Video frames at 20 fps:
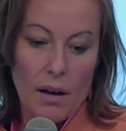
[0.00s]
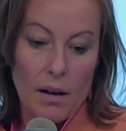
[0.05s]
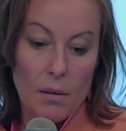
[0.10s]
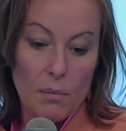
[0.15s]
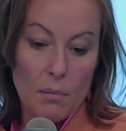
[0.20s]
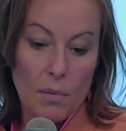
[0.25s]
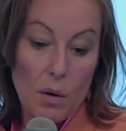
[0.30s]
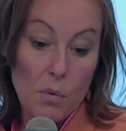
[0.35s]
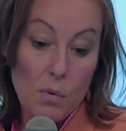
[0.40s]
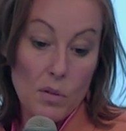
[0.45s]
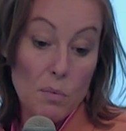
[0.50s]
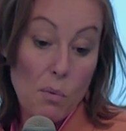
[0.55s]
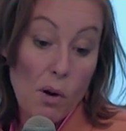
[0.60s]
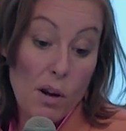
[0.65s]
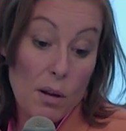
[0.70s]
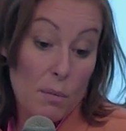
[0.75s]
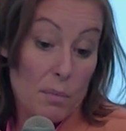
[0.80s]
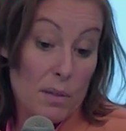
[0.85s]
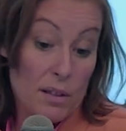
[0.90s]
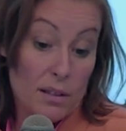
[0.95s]
It was
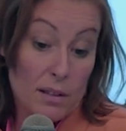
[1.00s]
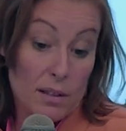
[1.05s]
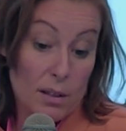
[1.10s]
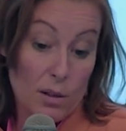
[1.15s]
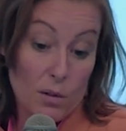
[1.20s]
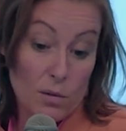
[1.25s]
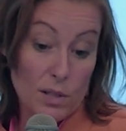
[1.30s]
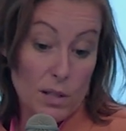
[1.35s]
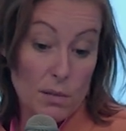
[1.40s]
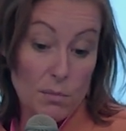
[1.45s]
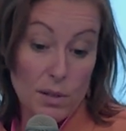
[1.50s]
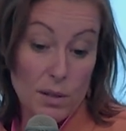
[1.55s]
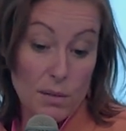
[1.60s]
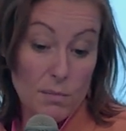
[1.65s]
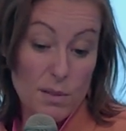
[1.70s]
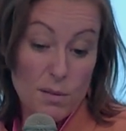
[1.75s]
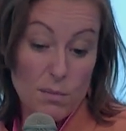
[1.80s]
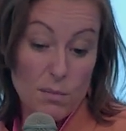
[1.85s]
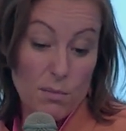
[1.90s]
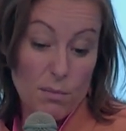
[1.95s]
brought up that, you know,
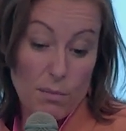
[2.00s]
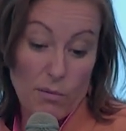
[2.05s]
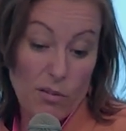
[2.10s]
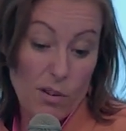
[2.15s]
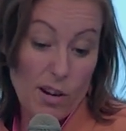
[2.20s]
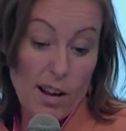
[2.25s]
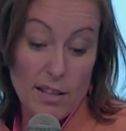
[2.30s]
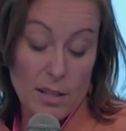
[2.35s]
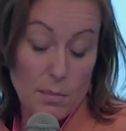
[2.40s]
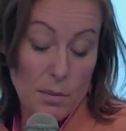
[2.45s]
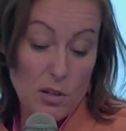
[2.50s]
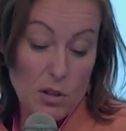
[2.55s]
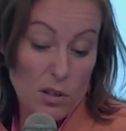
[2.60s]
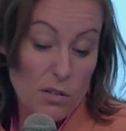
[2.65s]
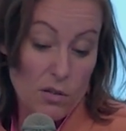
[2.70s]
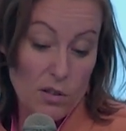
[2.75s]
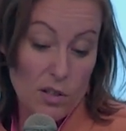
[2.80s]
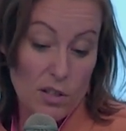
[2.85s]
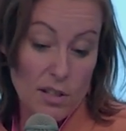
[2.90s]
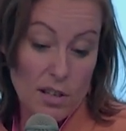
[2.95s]
sometimes, especially
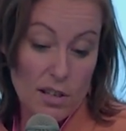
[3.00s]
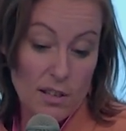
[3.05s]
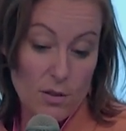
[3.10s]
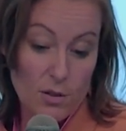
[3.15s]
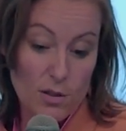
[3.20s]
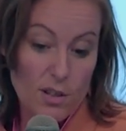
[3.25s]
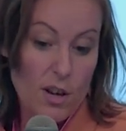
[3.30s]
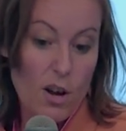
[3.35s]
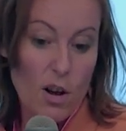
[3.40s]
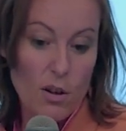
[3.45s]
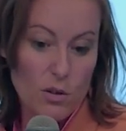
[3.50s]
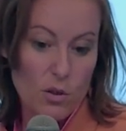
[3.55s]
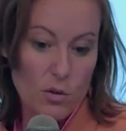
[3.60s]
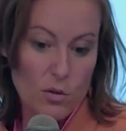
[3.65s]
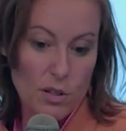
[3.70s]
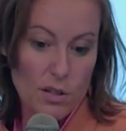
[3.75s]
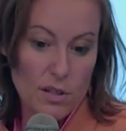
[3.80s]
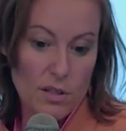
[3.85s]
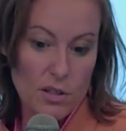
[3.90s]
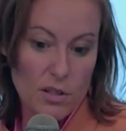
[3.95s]
for designers, the culture
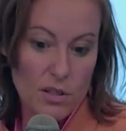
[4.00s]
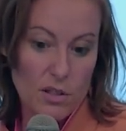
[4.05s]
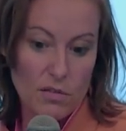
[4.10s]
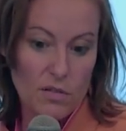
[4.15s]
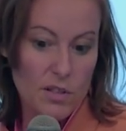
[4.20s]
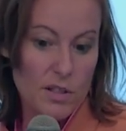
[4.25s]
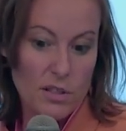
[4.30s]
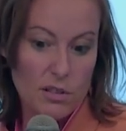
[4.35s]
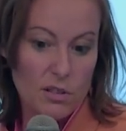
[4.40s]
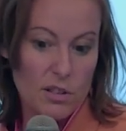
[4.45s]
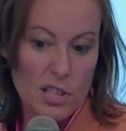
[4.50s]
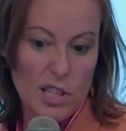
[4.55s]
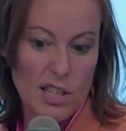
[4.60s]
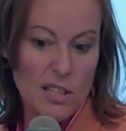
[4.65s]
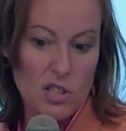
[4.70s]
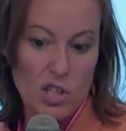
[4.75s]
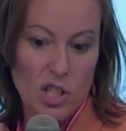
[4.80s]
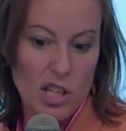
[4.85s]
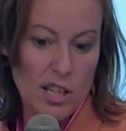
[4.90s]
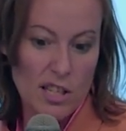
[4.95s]
is just to
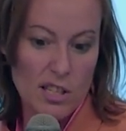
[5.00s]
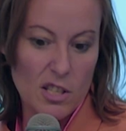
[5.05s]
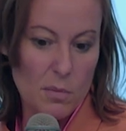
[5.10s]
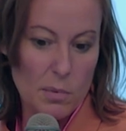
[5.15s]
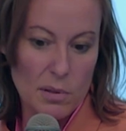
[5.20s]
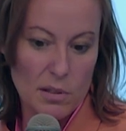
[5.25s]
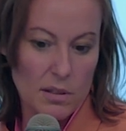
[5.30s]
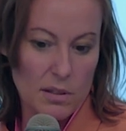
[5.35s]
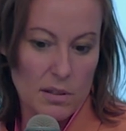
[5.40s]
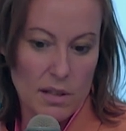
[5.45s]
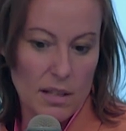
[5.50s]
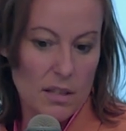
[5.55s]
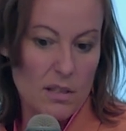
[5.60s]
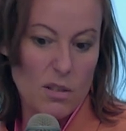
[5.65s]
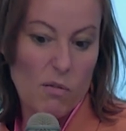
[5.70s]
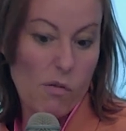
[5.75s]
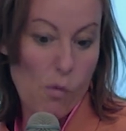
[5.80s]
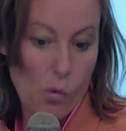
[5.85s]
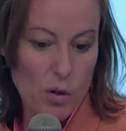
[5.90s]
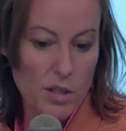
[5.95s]
facilitate change, but and
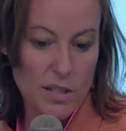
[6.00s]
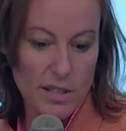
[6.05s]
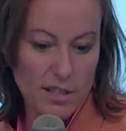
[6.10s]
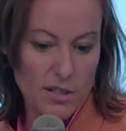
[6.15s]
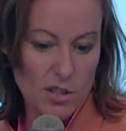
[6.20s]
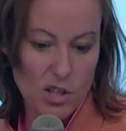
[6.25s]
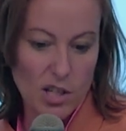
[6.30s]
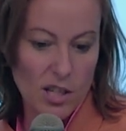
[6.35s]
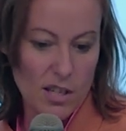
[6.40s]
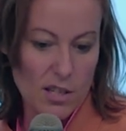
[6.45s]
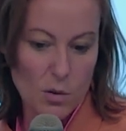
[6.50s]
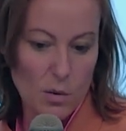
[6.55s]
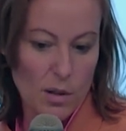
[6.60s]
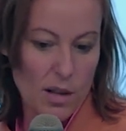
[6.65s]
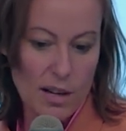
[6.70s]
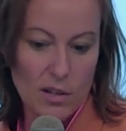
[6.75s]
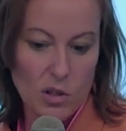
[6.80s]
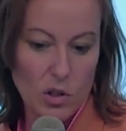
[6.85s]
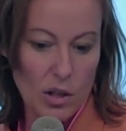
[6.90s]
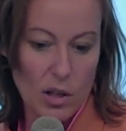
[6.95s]
to force this change
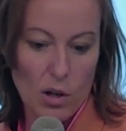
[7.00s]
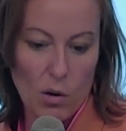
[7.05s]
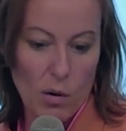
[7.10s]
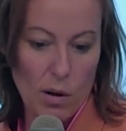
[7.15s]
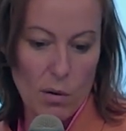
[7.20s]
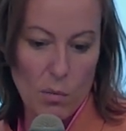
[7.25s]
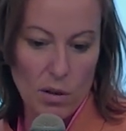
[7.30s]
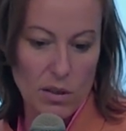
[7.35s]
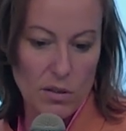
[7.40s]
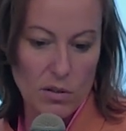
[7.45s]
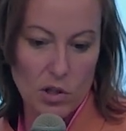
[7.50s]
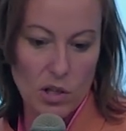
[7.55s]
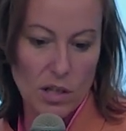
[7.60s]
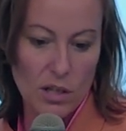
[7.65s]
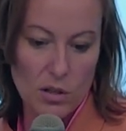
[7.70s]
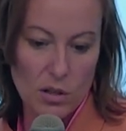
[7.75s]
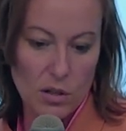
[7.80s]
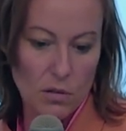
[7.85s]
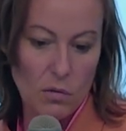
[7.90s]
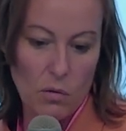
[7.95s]
without actually knowing what the
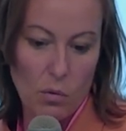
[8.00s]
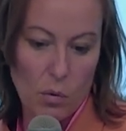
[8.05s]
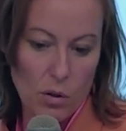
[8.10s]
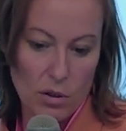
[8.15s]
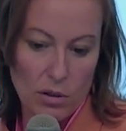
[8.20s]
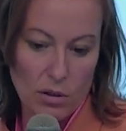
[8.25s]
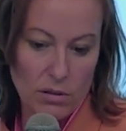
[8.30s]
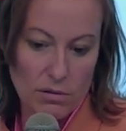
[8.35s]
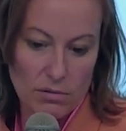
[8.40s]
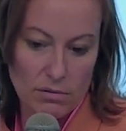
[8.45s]
change is for.